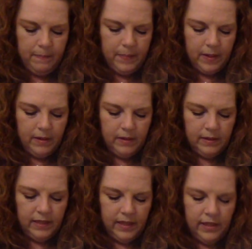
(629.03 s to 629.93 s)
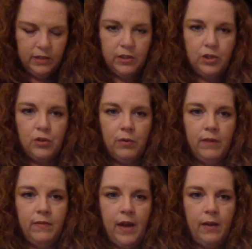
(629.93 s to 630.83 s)
Because it's a
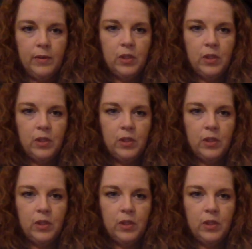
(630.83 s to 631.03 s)
short vowel,